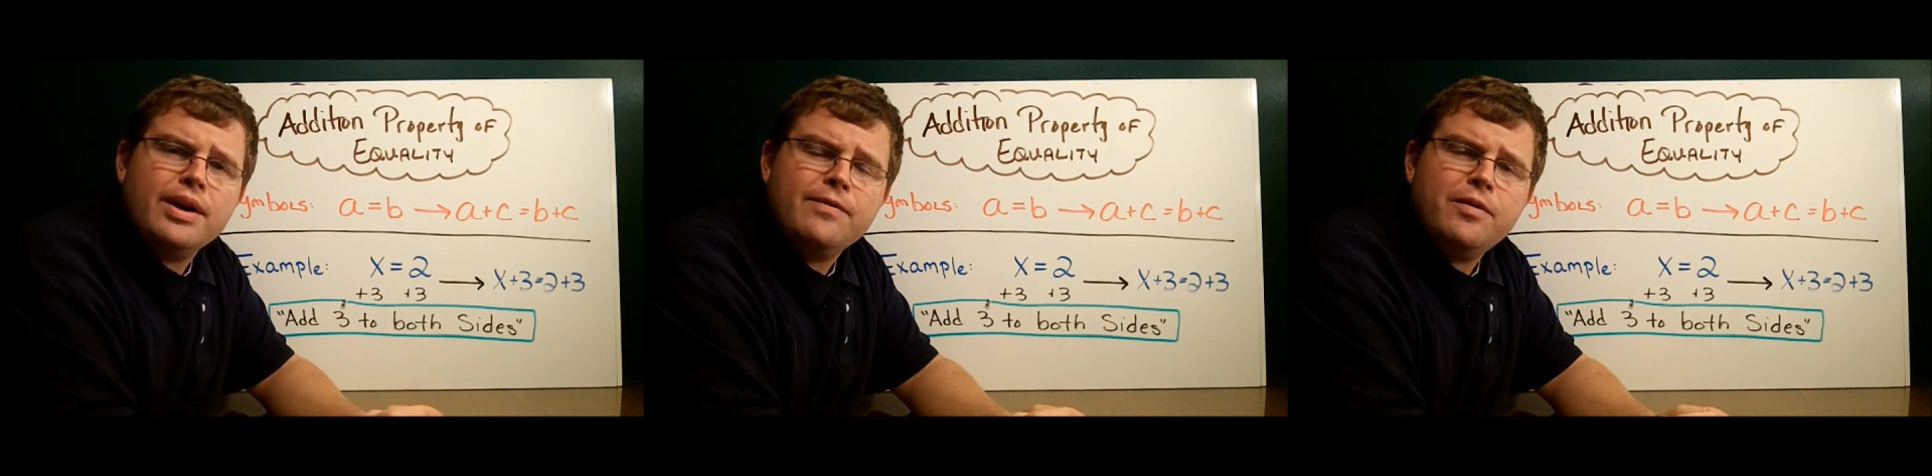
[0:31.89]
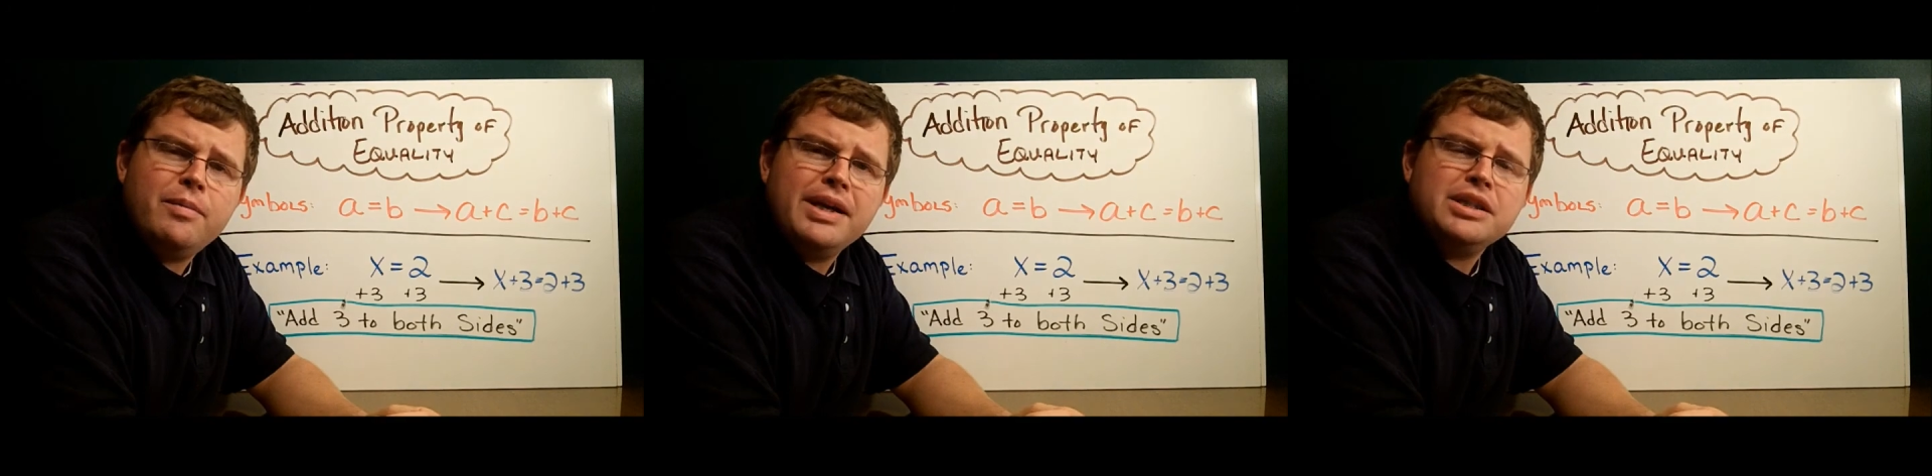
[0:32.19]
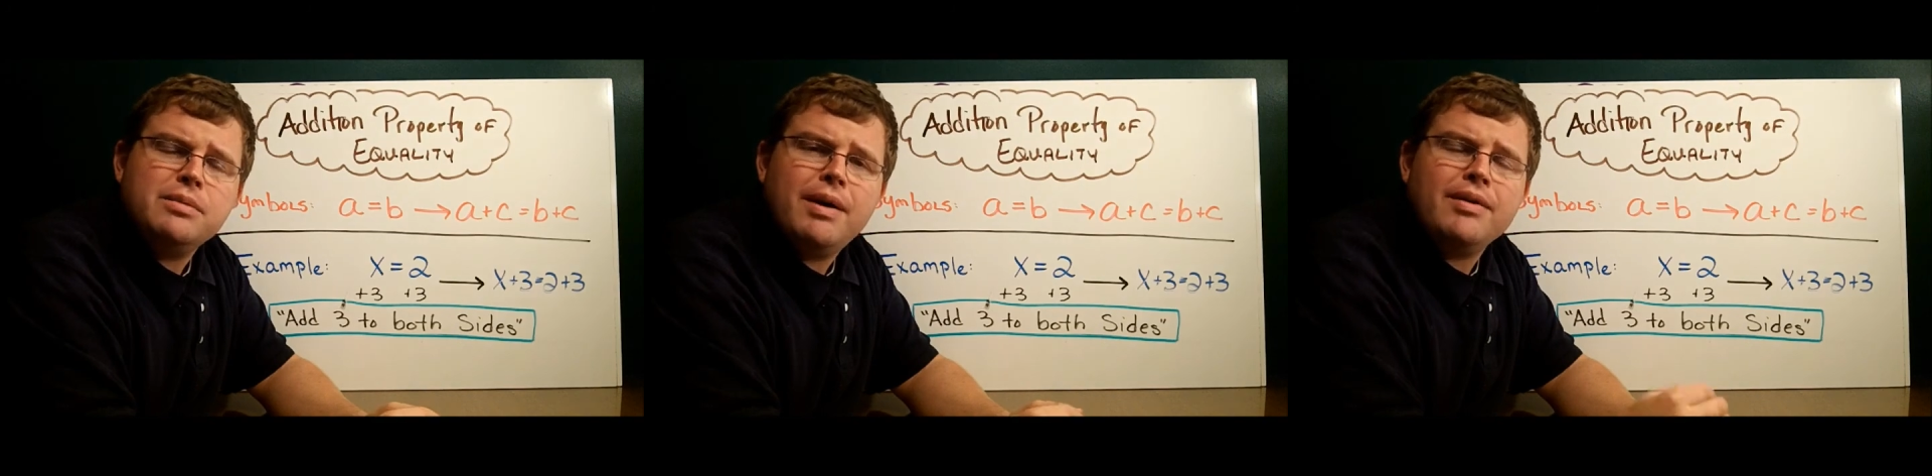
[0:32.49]

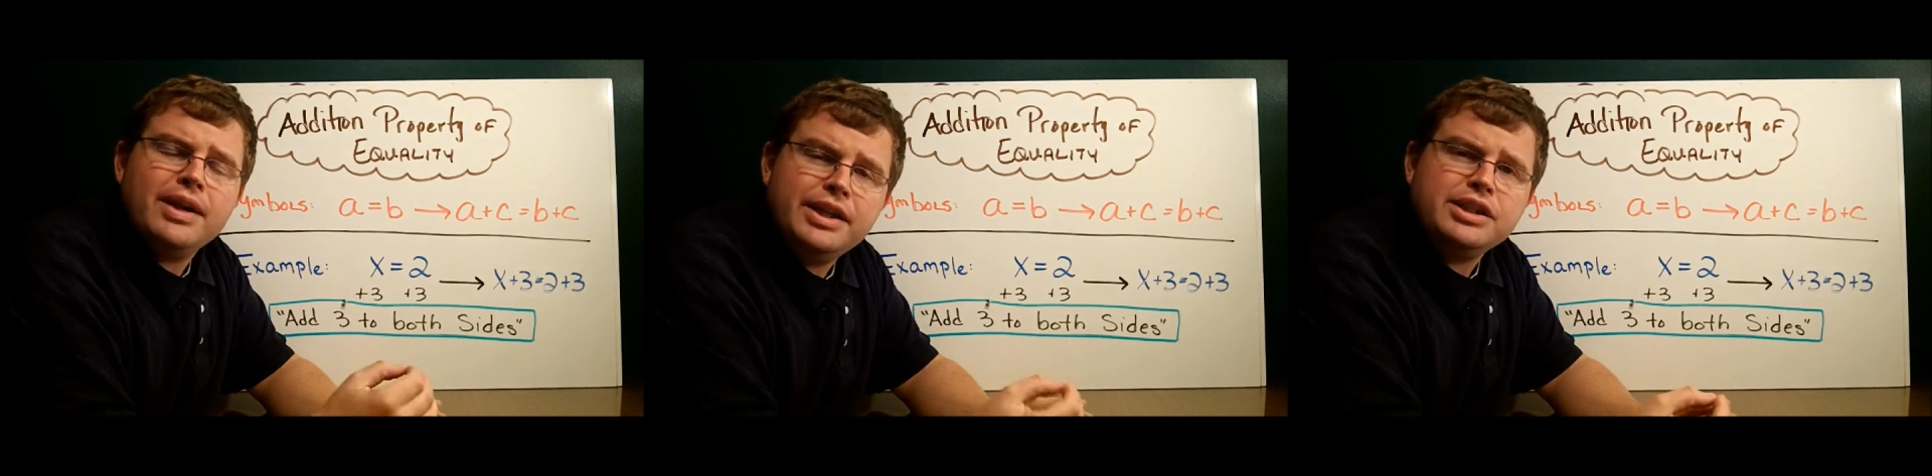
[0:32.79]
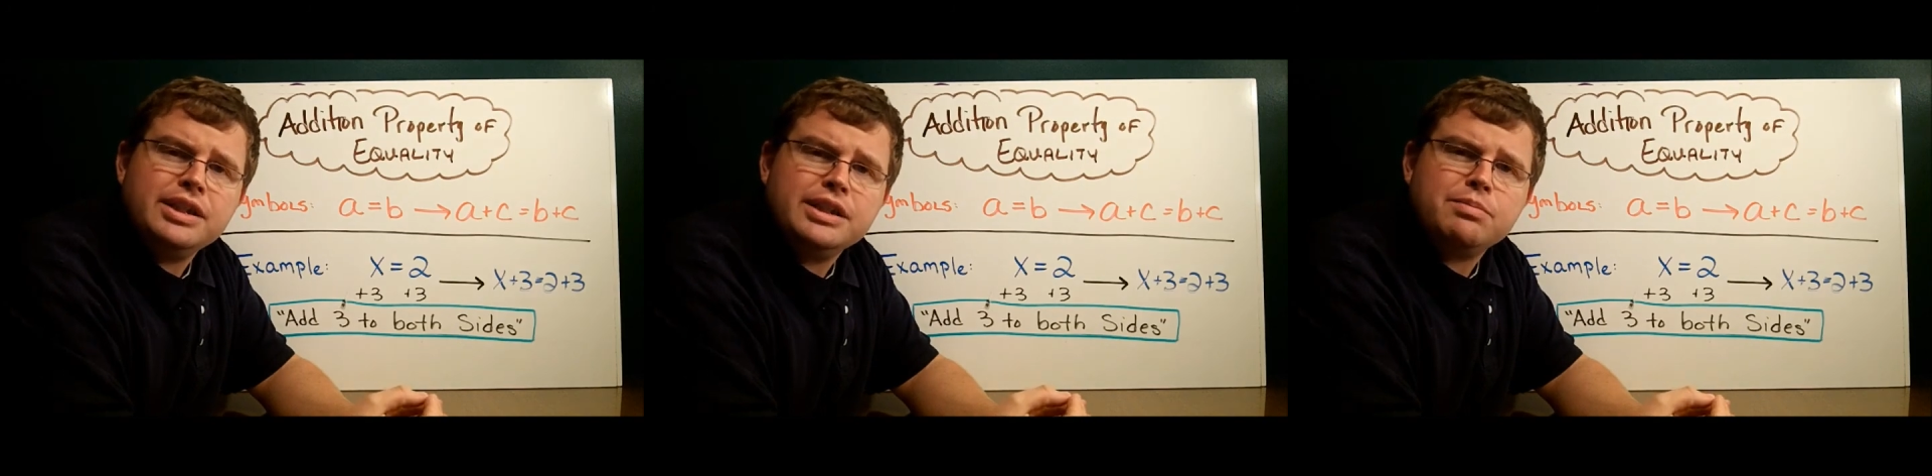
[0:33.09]
information about each of these